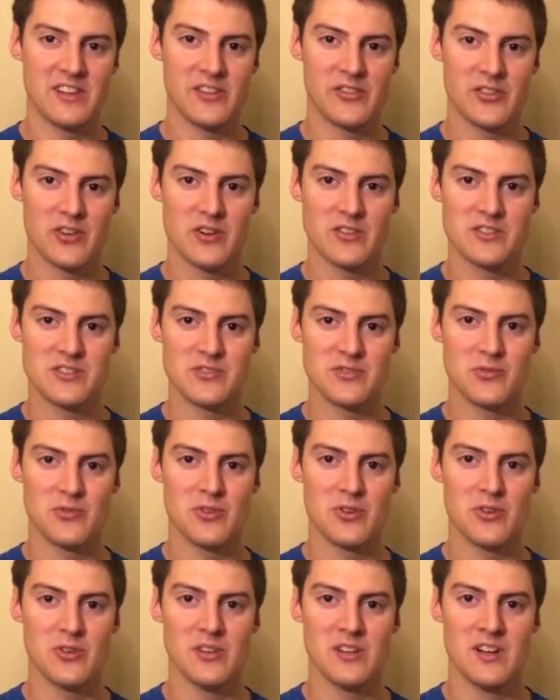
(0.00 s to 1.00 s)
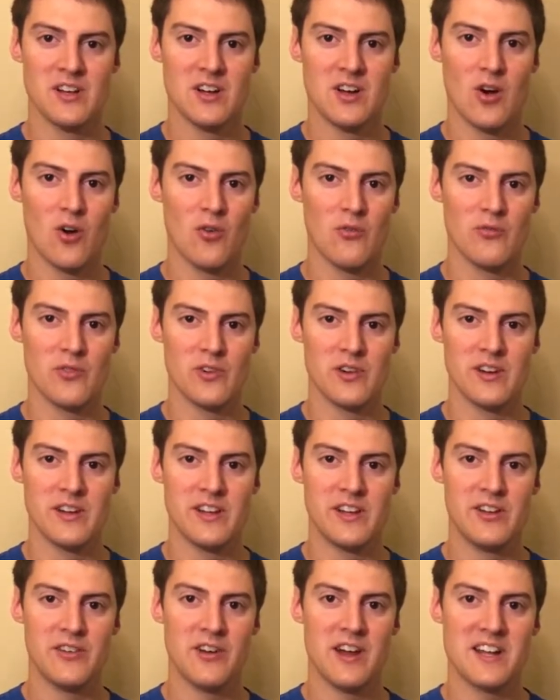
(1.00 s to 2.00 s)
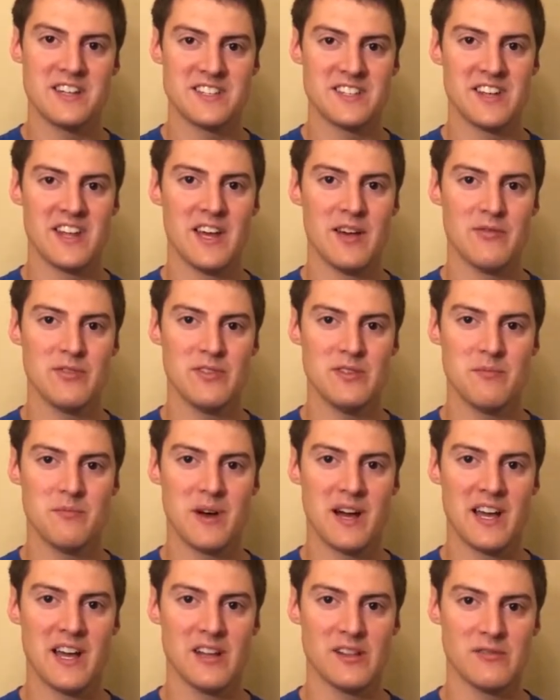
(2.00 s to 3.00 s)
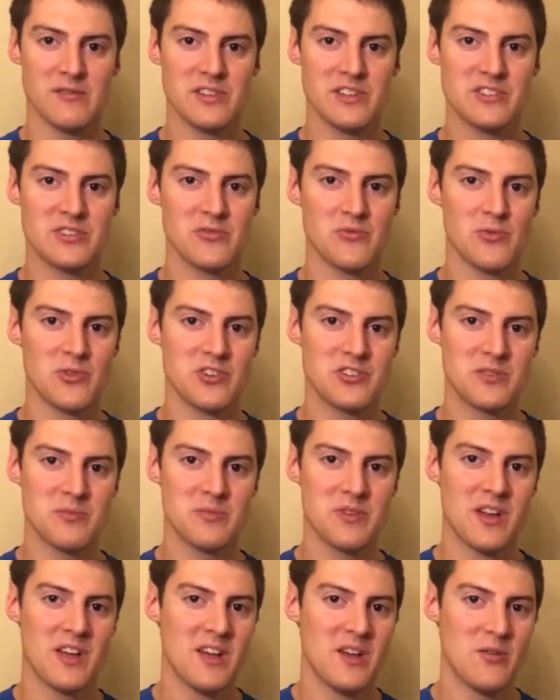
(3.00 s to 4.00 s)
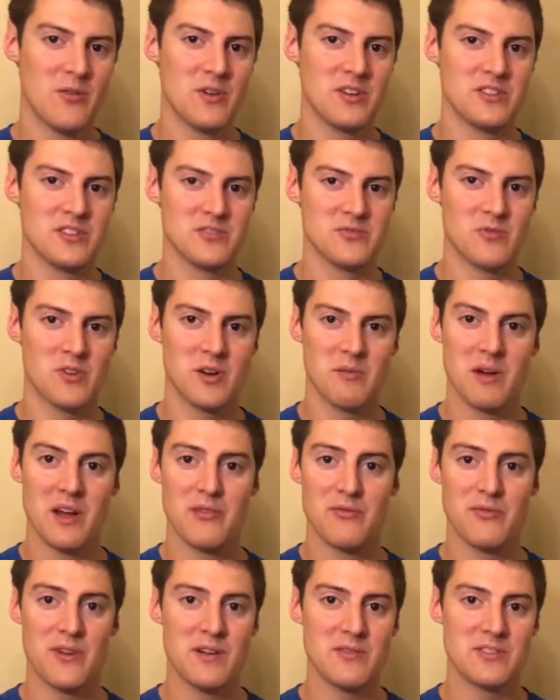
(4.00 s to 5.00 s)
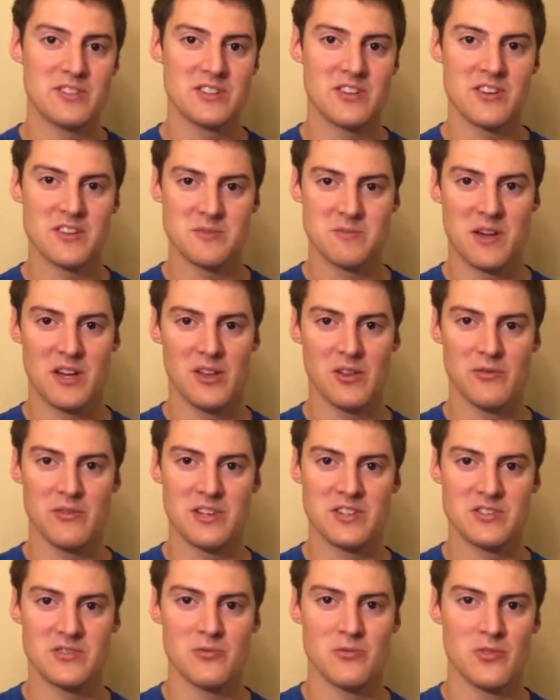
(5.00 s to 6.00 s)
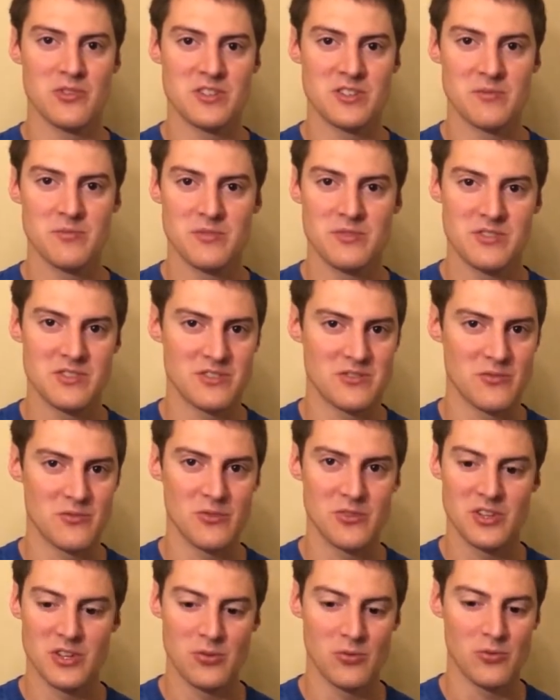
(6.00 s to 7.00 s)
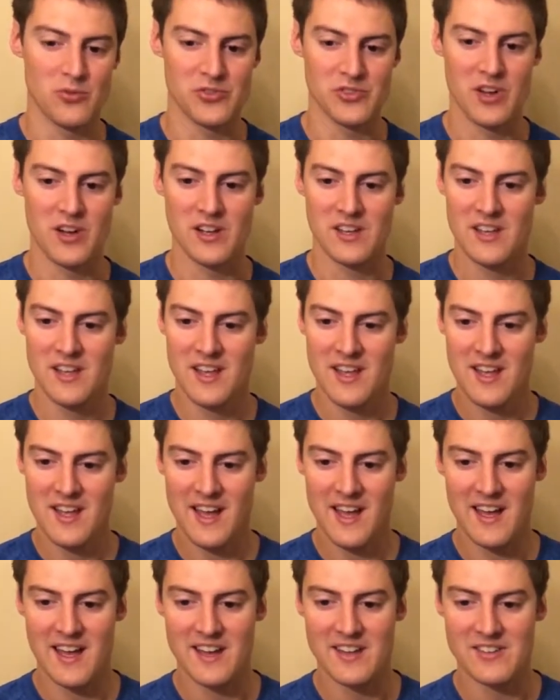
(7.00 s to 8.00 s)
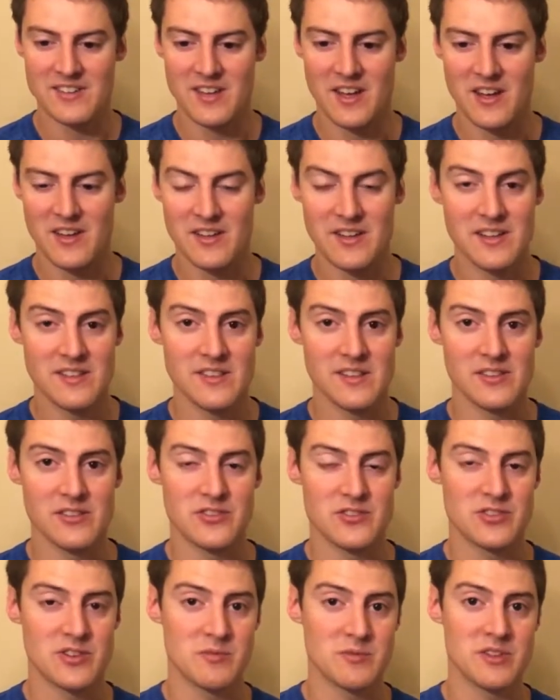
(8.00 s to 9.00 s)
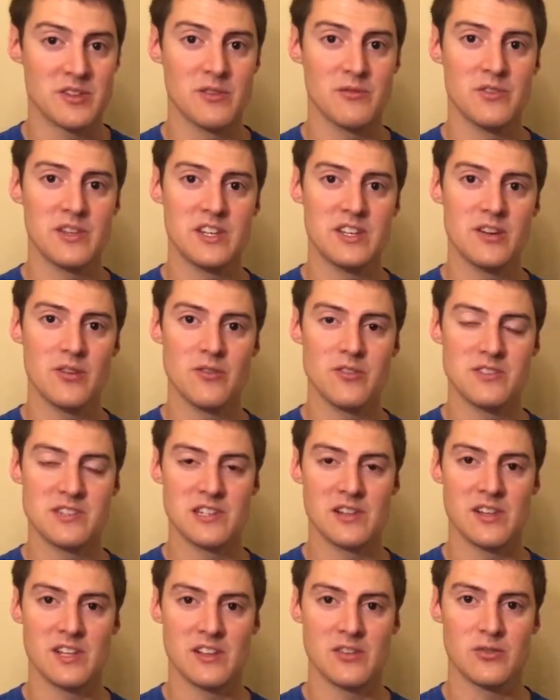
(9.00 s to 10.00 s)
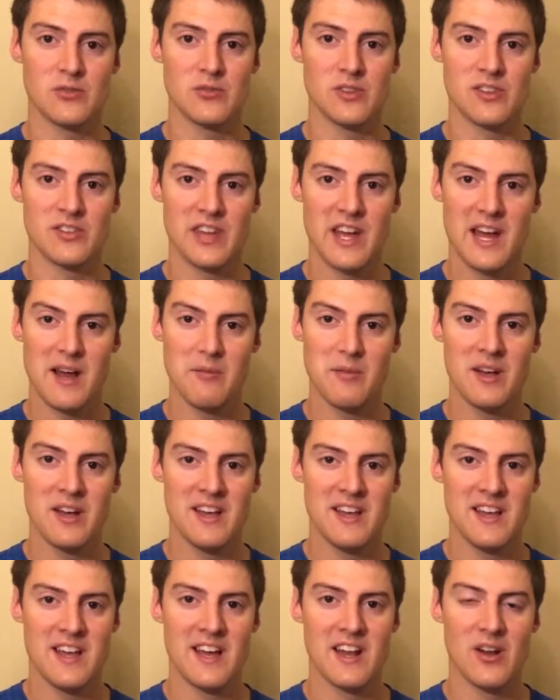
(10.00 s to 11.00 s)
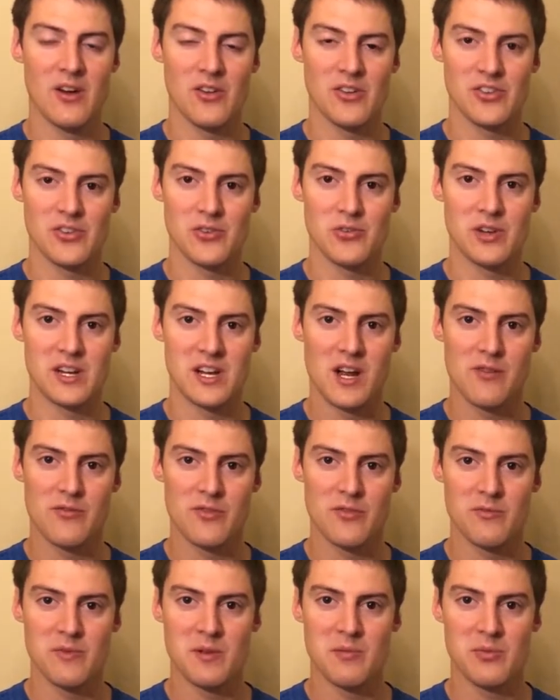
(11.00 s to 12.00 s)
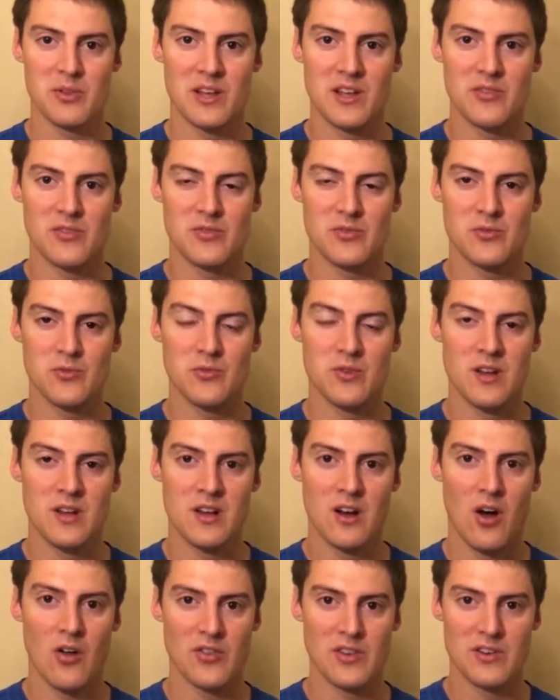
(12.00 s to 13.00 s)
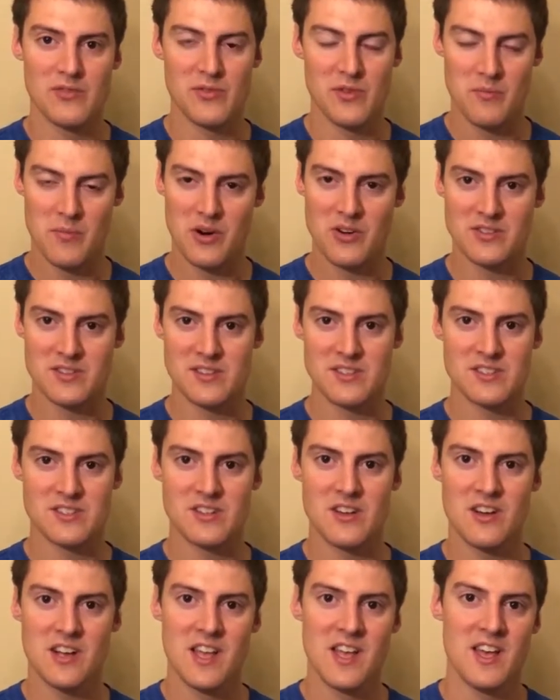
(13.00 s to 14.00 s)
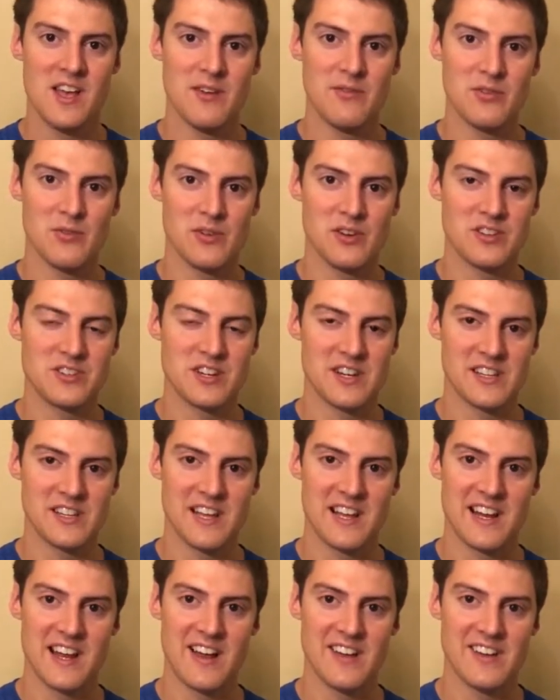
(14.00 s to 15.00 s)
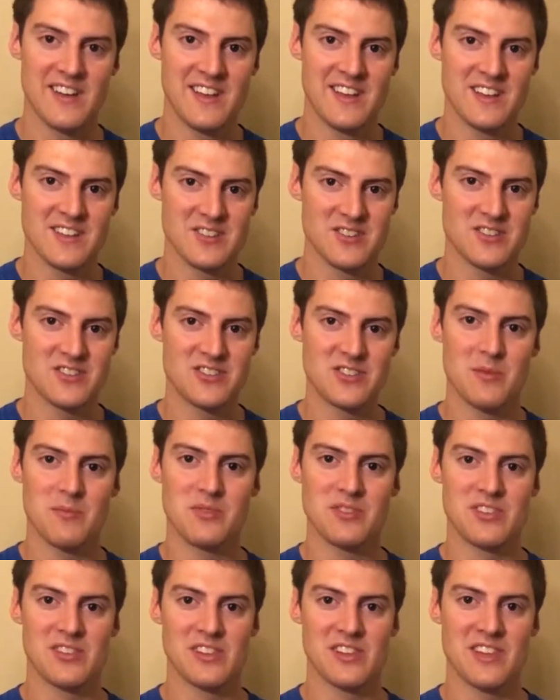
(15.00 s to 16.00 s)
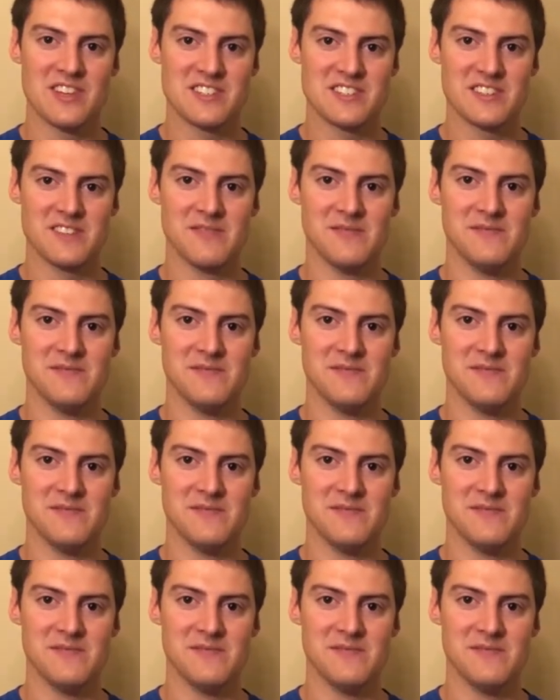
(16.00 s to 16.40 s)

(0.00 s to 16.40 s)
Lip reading: guitar tutorial over Here As in Heaven by Elevation Worship, which is one of my favorite songs by Elevation Worship. It's just a really cool song. And in the description of the video there's a link to the tab and also a cover of me playing through all the different parts of the song if you want to check that out. So let's jump into the lesson.